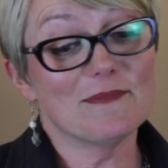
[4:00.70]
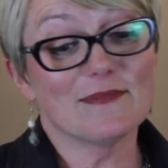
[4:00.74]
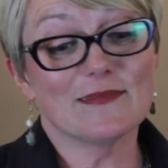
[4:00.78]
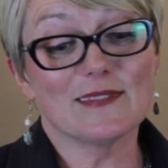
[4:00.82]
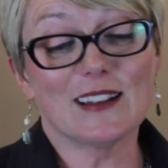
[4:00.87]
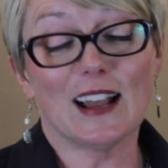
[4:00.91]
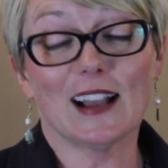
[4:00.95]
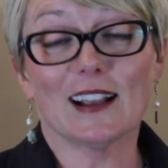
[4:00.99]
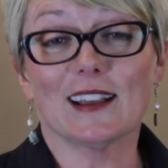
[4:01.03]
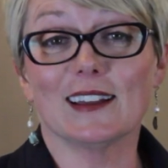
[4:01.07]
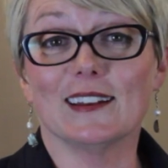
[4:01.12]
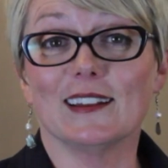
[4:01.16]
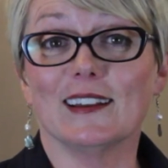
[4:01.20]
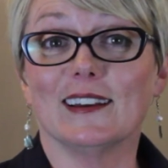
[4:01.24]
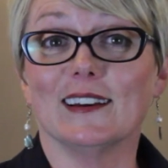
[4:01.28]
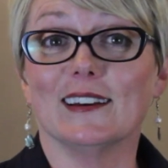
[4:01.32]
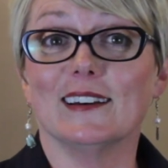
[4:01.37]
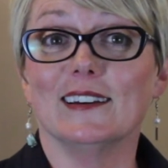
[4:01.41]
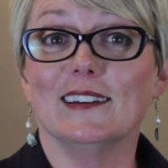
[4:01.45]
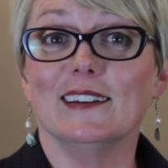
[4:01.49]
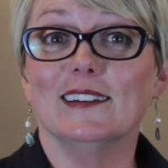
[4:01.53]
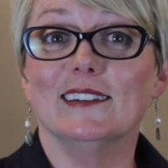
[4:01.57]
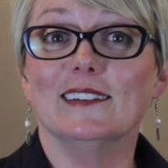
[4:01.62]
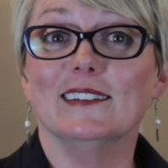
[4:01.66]
I'm not
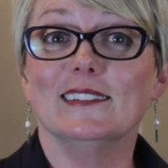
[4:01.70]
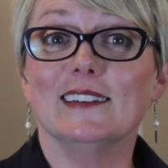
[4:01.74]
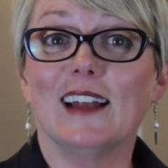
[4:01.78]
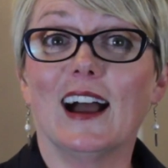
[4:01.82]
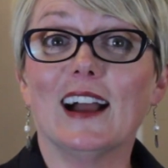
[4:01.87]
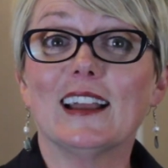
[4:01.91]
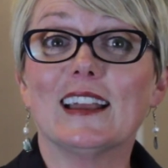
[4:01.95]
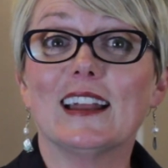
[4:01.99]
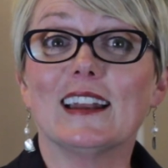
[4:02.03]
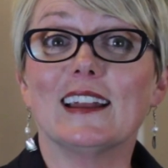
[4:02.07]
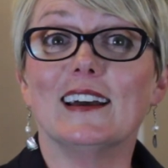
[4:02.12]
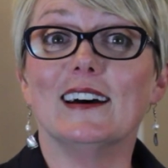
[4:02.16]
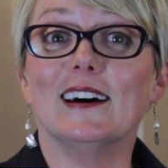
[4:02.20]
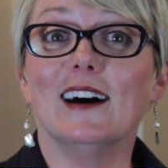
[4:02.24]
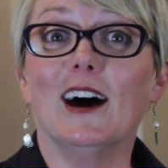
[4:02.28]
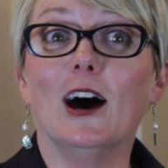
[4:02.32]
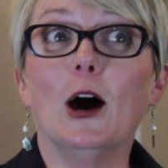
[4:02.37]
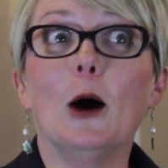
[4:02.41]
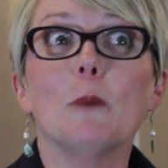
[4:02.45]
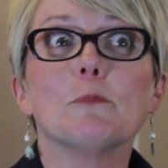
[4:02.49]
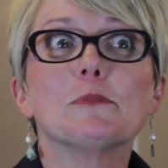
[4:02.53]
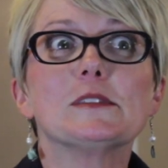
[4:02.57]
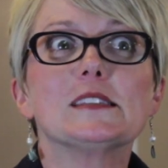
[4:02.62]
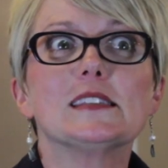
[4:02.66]
gonna
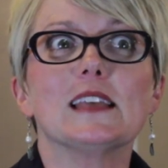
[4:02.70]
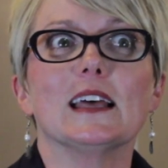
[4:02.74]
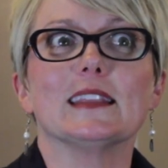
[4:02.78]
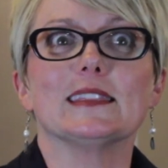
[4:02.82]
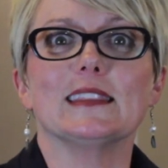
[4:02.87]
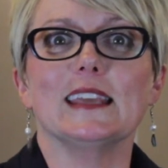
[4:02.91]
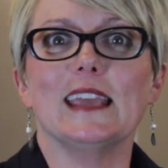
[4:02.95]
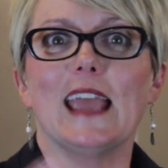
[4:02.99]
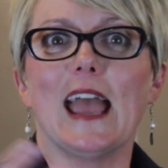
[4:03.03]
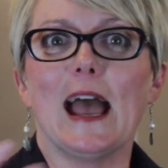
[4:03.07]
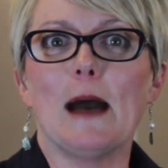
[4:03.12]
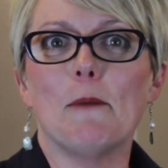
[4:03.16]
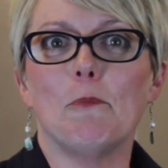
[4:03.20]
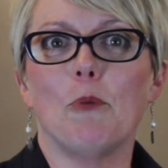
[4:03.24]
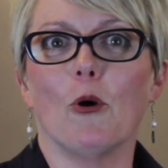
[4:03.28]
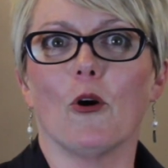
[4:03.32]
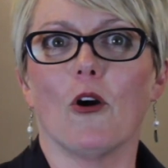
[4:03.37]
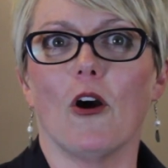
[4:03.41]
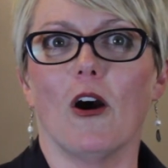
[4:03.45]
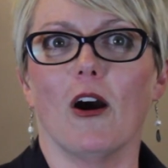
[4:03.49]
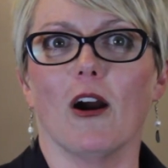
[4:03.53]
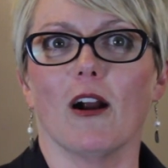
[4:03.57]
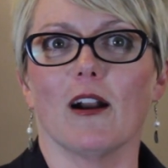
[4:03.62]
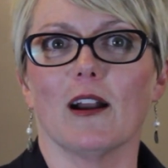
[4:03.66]
upset the apple
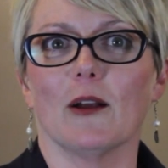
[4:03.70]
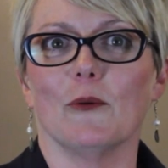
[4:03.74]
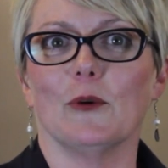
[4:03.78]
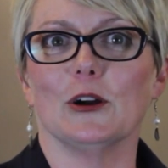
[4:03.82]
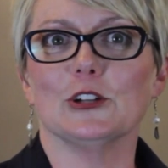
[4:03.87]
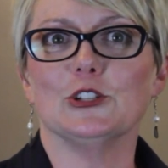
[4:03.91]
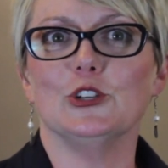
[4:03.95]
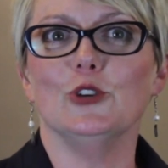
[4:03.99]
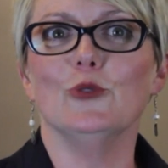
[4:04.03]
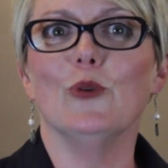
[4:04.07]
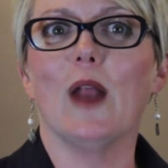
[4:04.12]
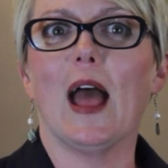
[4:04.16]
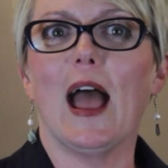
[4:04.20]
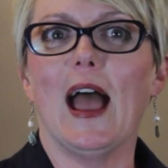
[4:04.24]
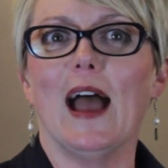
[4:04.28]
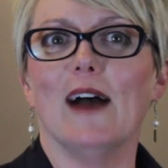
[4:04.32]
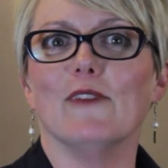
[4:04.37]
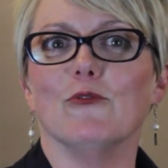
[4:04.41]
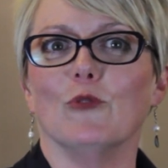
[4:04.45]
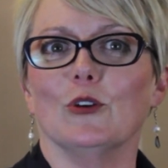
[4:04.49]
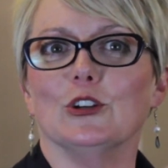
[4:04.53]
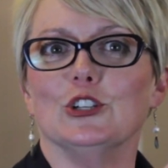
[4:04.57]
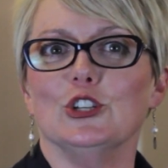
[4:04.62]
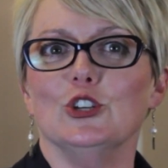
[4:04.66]
cart. I want you to
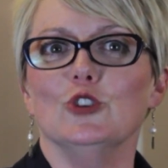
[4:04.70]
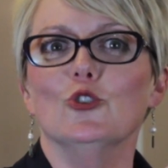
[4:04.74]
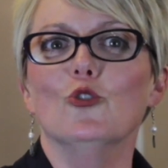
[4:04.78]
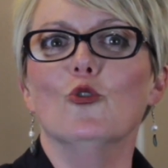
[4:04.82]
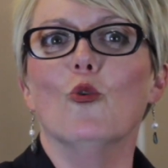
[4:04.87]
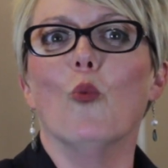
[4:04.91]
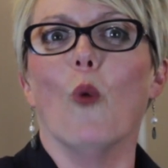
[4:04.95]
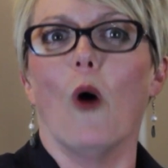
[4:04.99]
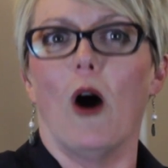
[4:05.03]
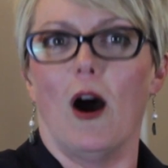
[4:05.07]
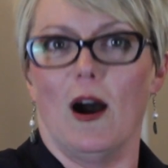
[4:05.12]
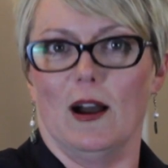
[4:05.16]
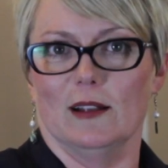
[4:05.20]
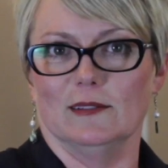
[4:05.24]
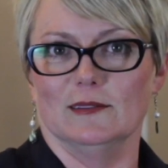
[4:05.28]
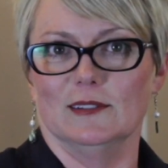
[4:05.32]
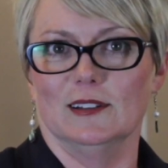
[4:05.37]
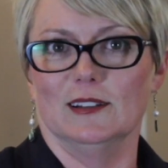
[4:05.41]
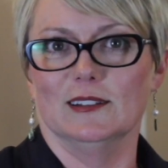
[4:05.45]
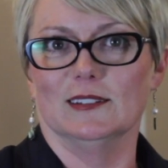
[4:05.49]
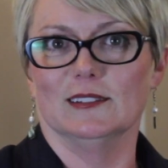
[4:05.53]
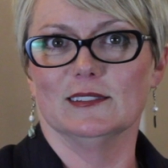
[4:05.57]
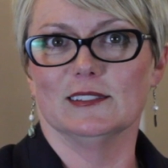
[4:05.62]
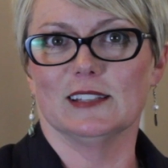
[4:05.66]
have what you
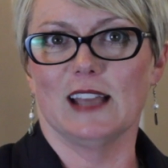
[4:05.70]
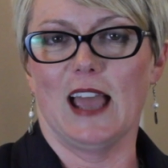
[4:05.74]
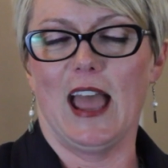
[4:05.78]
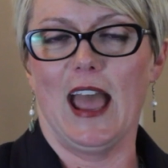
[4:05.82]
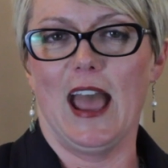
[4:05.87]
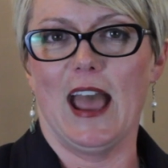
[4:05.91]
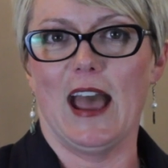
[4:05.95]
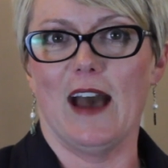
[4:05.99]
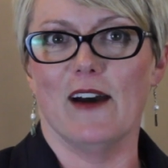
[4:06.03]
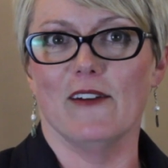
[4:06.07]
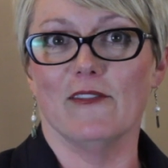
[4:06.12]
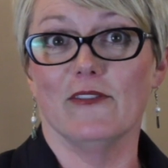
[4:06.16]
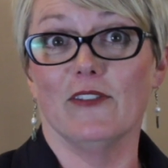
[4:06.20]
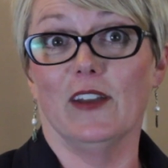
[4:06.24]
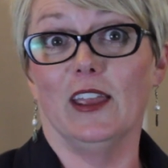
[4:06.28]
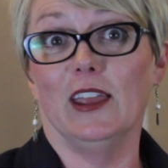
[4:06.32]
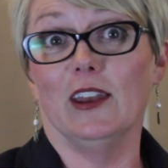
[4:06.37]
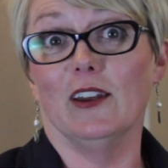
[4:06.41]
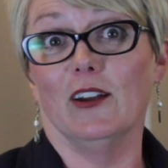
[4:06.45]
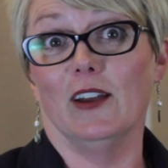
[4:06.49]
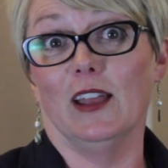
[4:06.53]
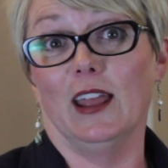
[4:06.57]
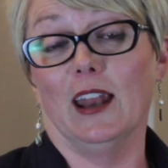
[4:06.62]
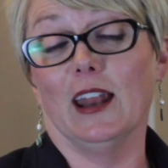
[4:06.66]
want to have.
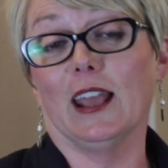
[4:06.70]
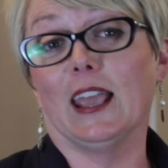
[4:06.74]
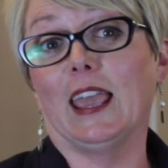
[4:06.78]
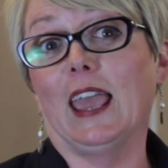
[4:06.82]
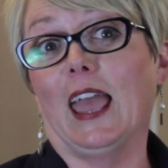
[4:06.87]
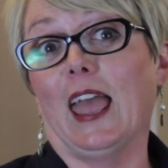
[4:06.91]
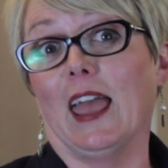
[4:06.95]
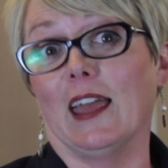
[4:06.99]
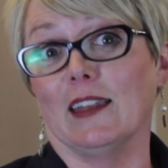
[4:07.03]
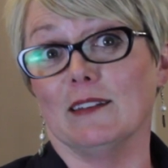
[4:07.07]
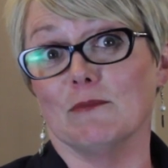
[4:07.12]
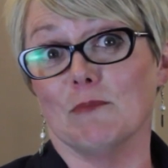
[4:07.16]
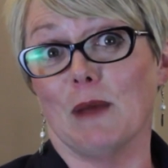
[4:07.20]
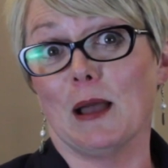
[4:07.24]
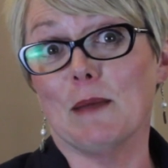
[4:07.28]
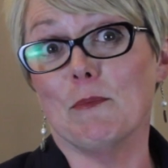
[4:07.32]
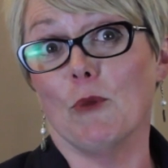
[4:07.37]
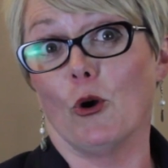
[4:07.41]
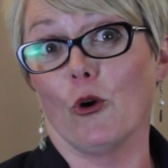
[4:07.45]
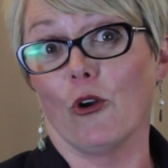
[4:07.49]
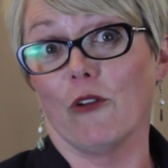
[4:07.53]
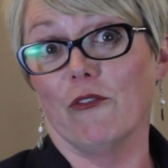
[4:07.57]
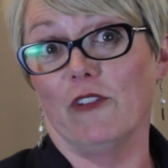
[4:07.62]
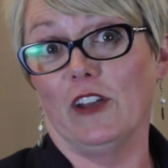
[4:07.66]
And again, my
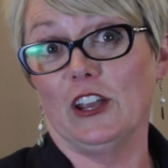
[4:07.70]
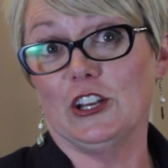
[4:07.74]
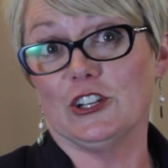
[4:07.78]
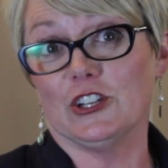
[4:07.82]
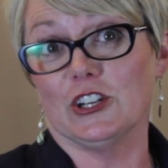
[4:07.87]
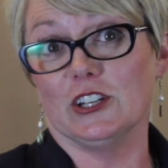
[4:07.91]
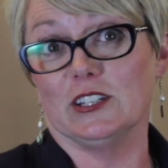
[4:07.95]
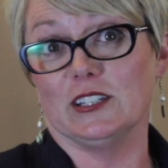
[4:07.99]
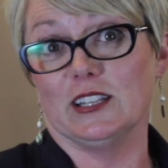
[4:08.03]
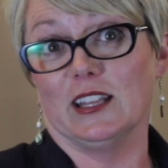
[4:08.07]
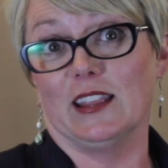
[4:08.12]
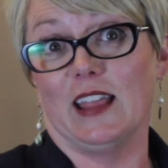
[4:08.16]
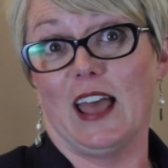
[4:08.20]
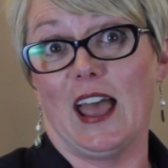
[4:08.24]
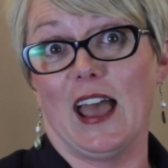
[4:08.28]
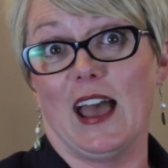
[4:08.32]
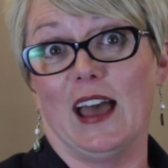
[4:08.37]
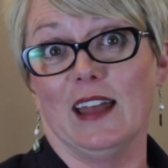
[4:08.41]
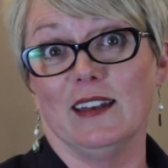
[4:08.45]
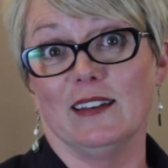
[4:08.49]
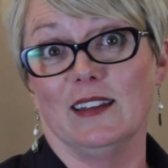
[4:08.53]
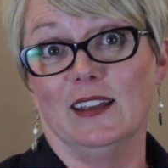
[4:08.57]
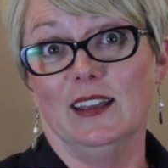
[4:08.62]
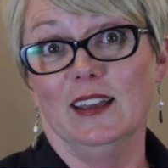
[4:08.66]
motivation to
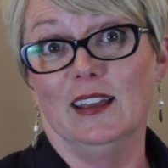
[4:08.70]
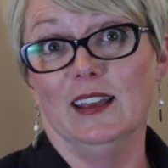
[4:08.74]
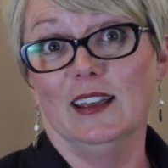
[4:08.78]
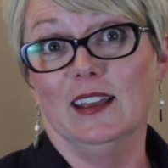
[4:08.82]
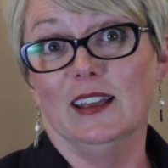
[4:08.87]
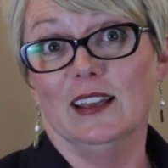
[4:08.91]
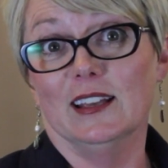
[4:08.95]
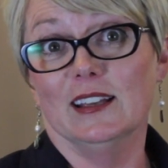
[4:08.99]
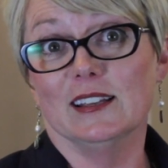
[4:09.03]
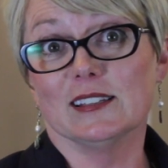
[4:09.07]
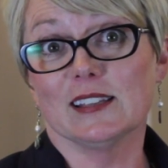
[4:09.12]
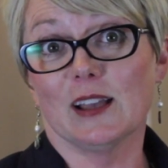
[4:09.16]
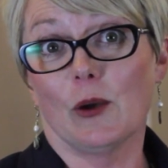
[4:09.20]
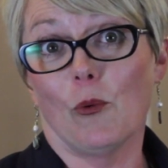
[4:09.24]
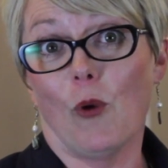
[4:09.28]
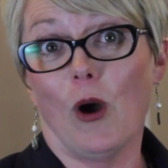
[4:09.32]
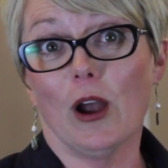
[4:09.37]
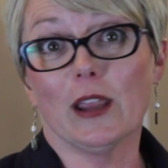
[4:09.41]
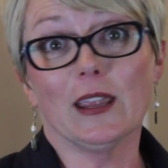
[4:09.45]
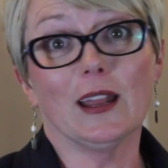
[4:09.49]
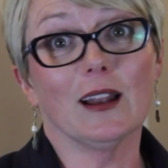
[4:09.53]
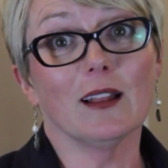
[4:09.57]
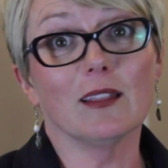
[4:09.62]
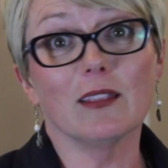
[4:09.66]
that is I
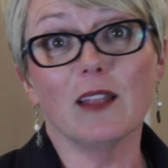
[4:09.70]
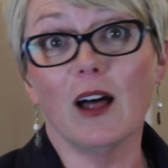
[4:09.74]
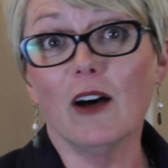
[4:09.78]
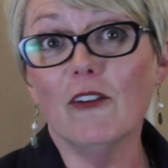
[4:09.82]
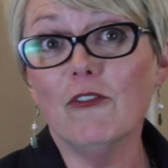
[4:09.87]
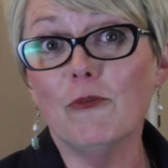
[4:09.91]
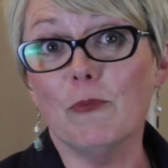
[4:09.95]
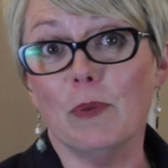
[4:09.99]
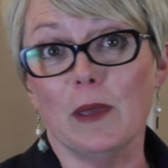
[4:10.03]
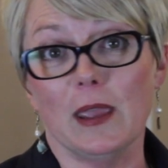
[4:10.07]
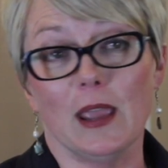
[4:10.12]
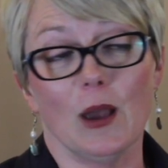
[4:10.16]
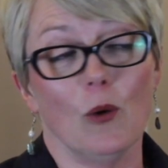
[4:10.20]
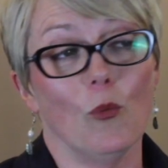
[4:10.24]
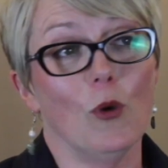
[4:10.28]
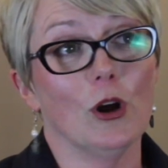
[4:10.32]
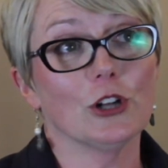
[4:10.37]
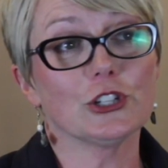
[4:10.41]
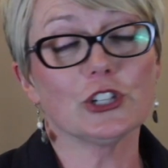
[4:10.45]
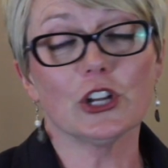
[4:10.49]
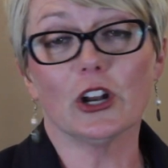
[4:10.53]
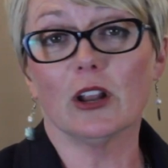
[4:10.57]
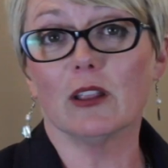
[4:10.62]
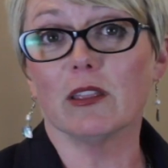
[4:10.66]
want you to love me. I
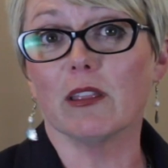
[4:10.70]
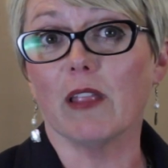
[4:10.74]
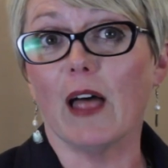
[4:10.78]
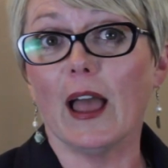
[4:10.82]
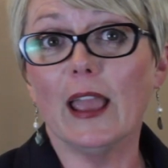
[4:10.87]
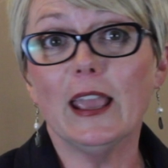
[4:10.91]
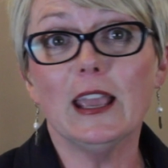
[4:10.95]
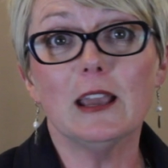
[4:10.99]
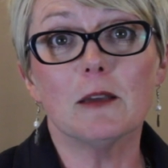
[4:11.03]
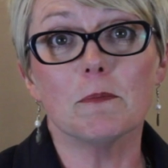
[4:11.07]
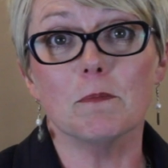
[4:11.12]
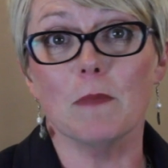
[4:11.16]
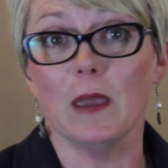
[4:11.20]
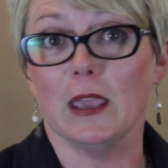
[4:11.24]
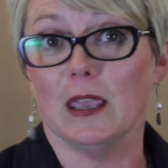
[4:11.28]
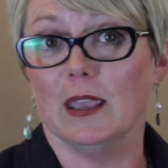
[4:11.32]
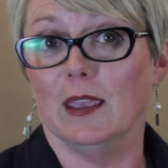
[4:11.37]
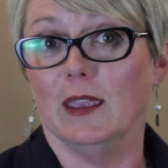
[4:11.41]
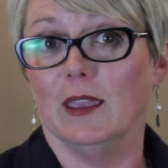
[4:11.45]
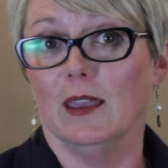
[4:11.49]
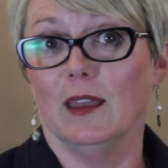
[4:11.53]
want you to like me.